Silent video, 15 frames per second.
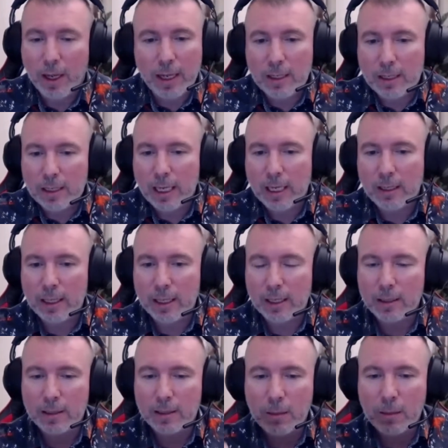and it can
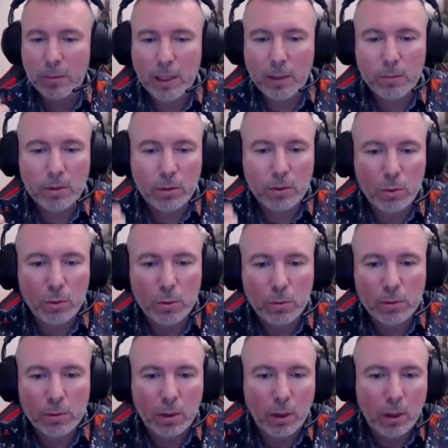taking sometimes
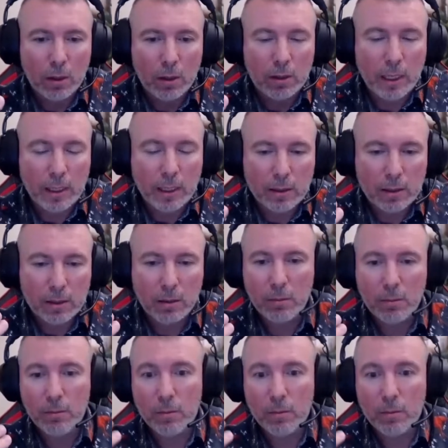2 days,